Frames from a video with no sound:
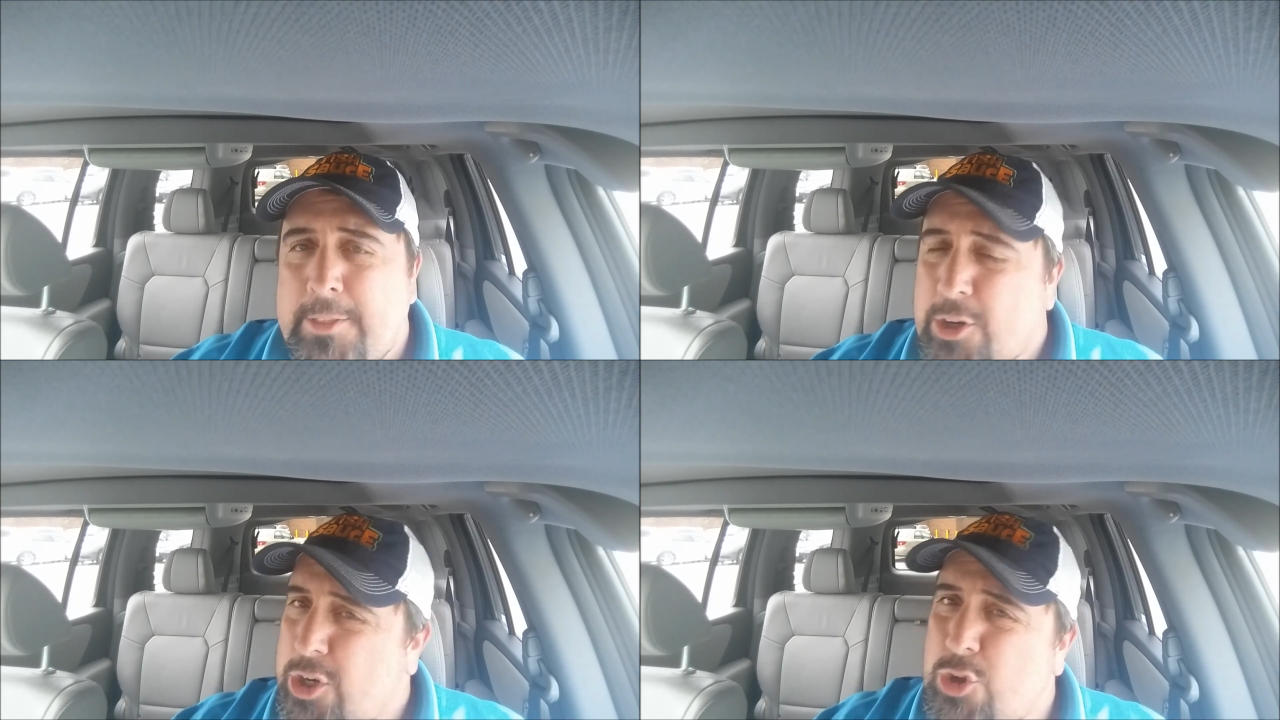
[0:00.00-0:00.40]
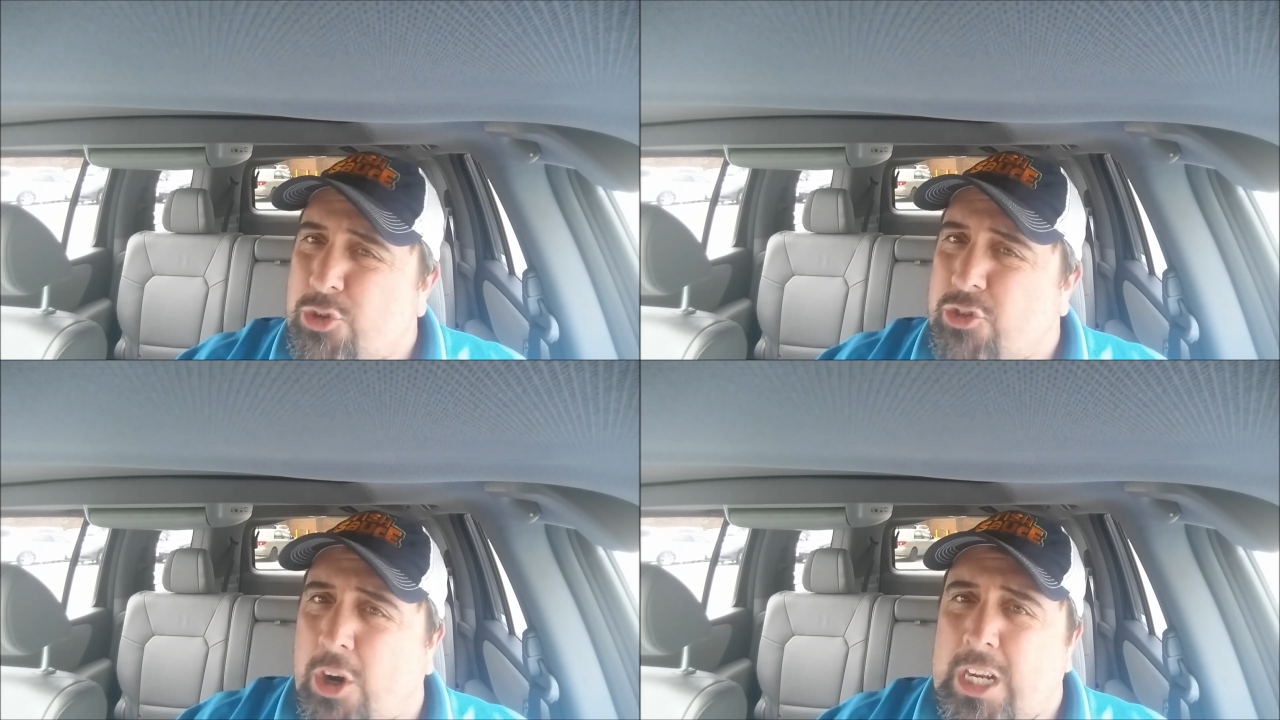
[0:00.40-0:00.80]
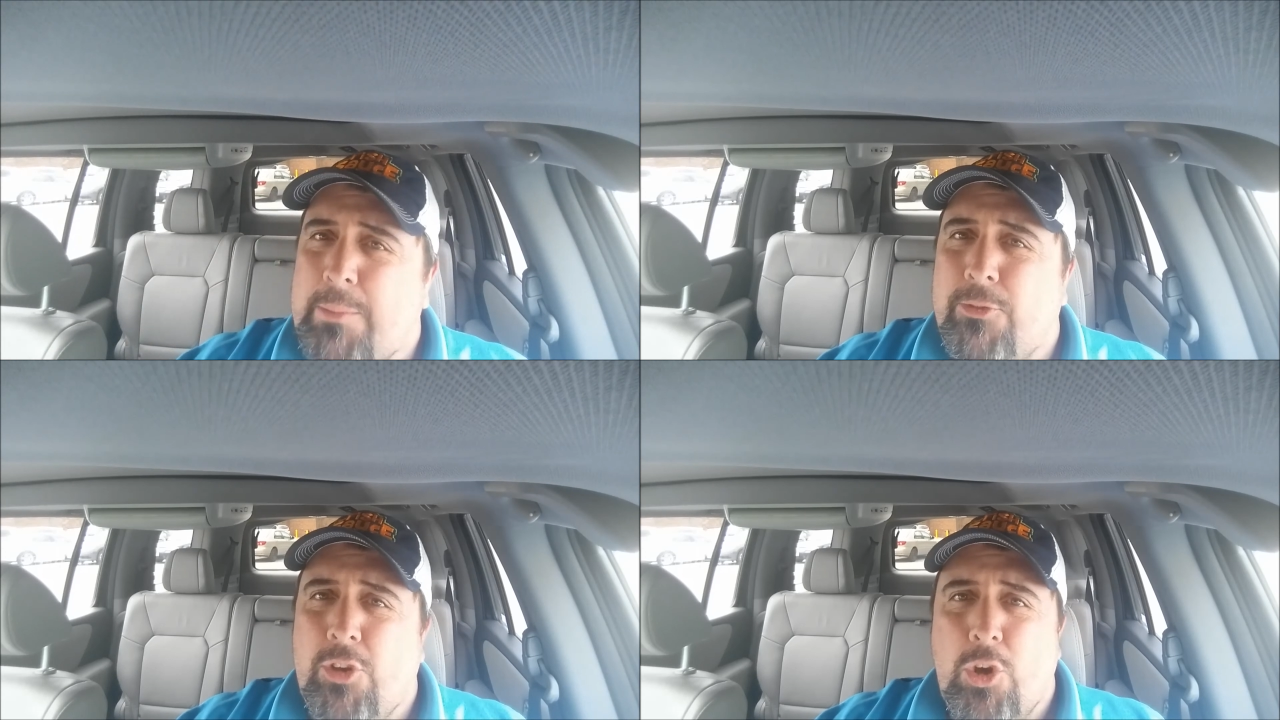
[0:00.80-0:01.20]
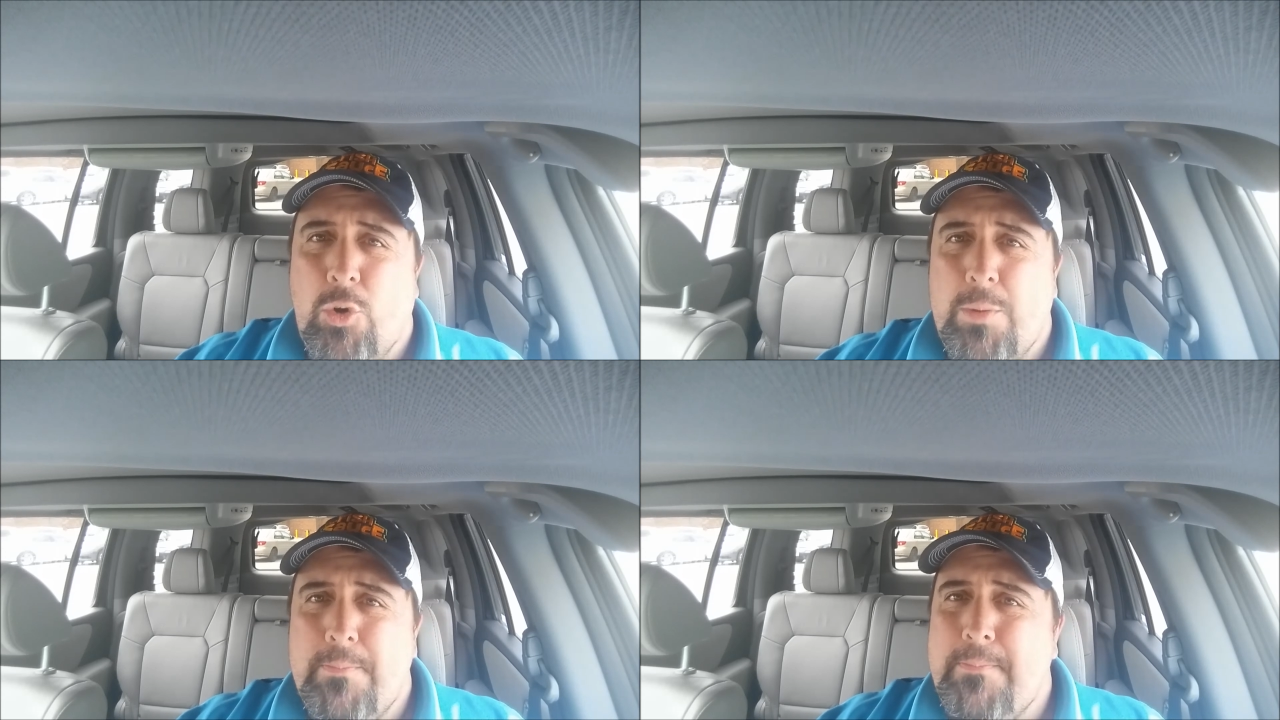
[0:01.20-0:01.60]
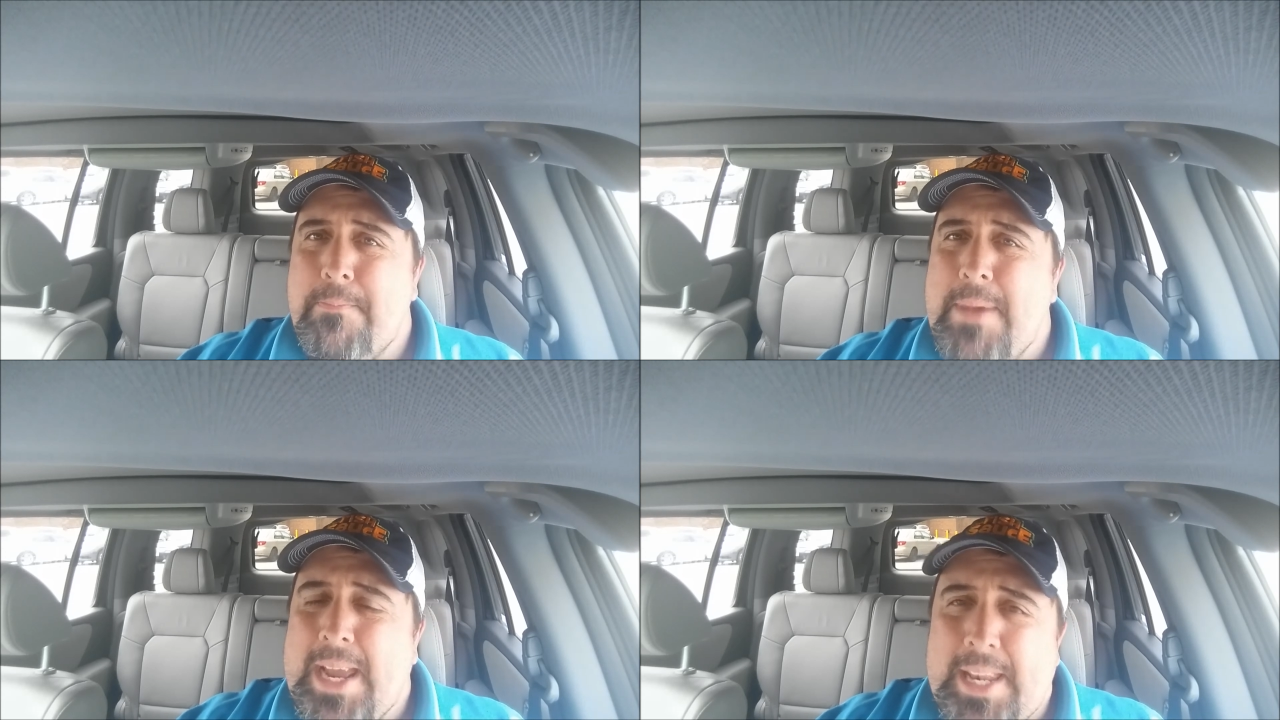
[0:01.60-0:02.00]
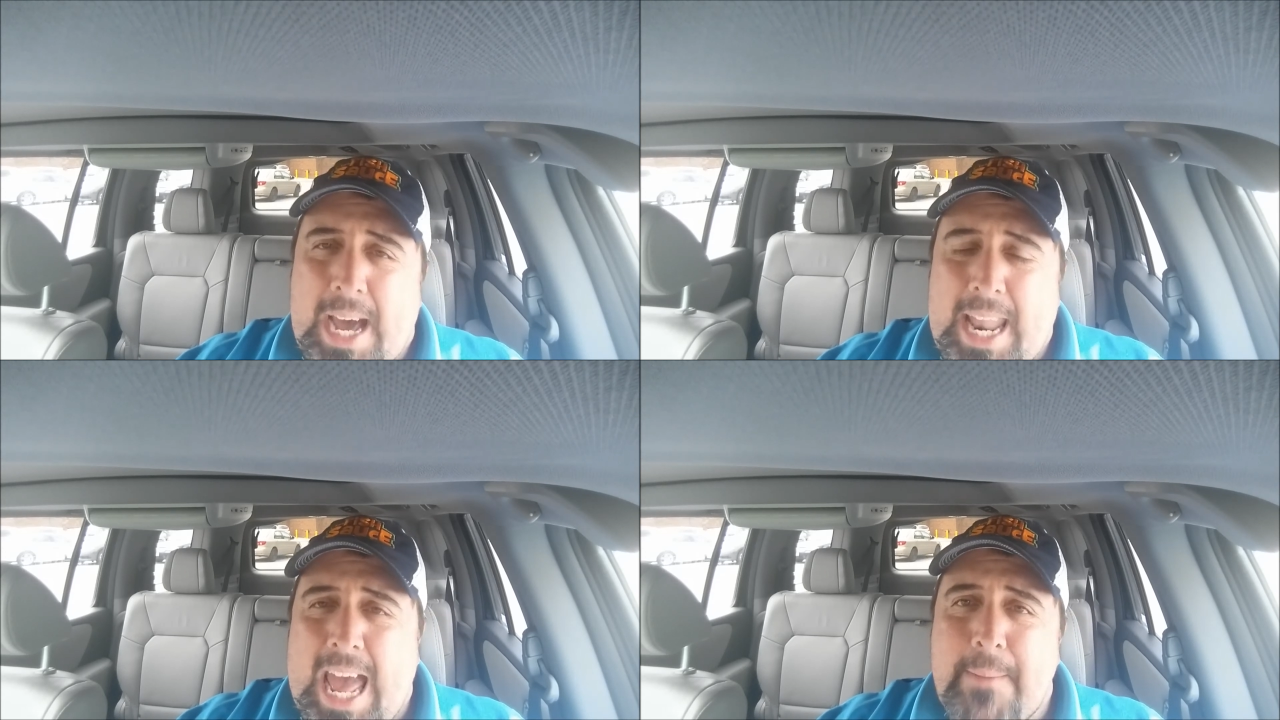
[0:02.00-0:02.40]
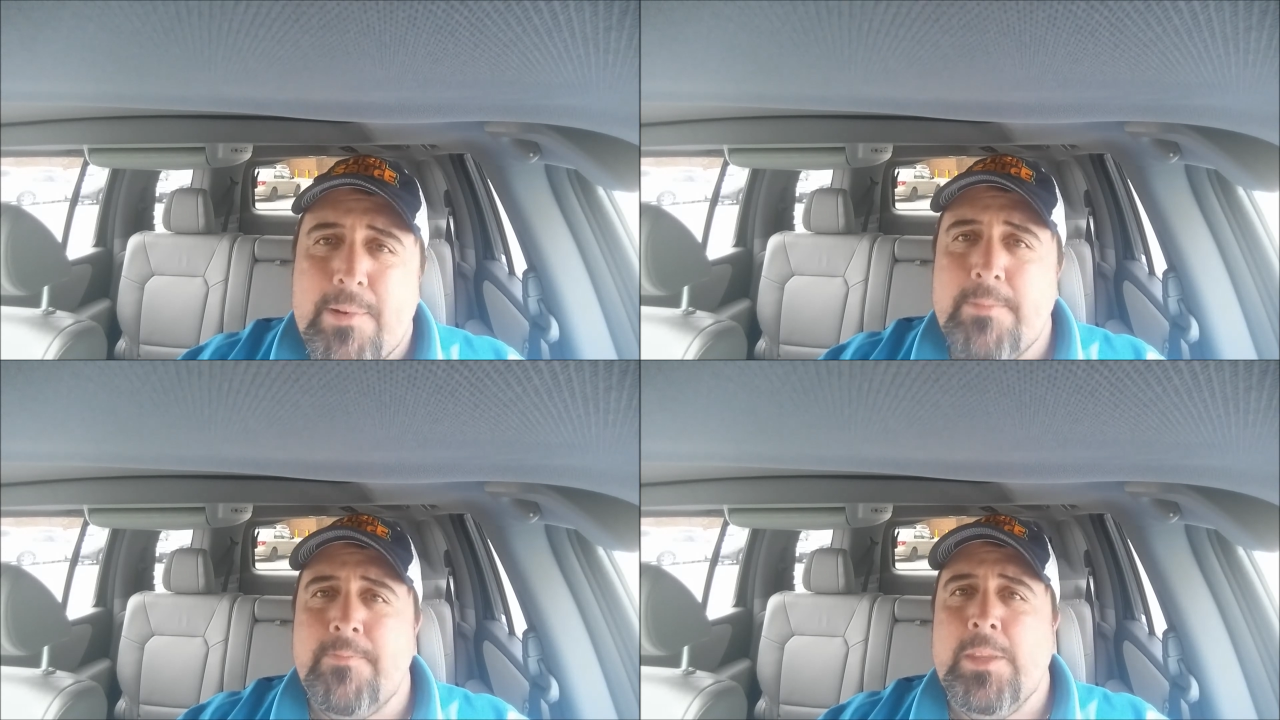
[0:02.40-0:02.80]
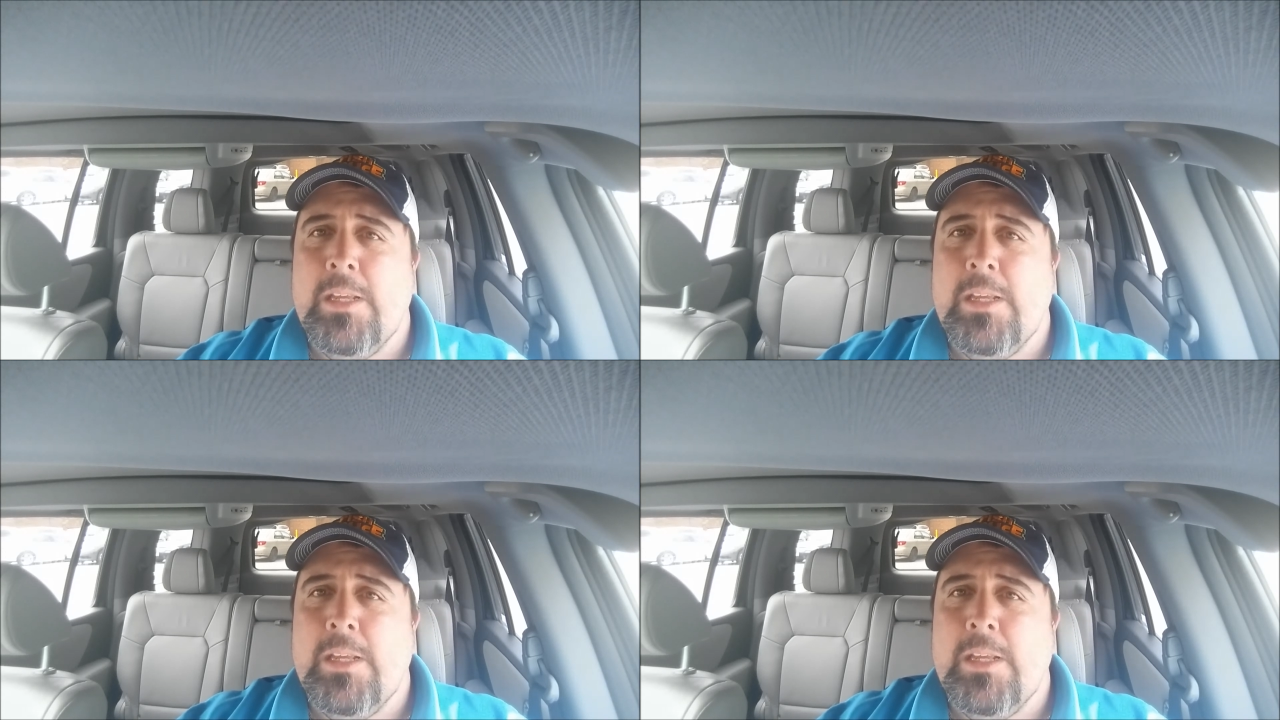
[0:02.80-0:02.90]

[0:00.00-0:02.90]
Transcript: They're a new startup, so it may not happen.